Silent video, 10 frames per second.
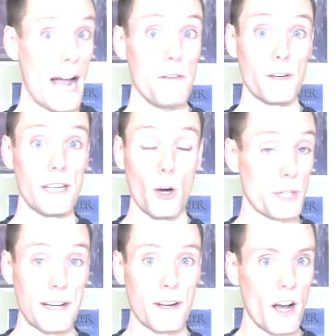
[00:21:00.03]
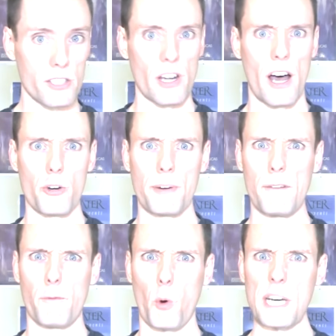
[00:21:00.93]
my video didn't cost
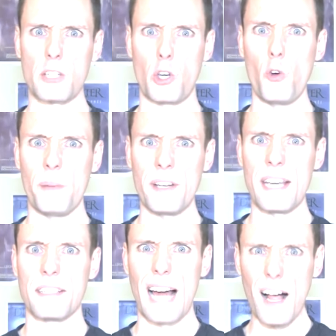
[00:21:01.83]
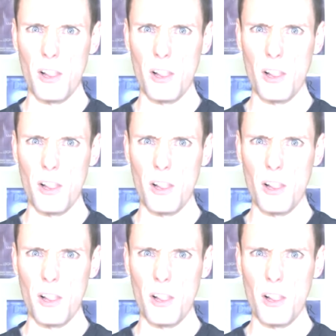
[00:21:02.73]
$142 million.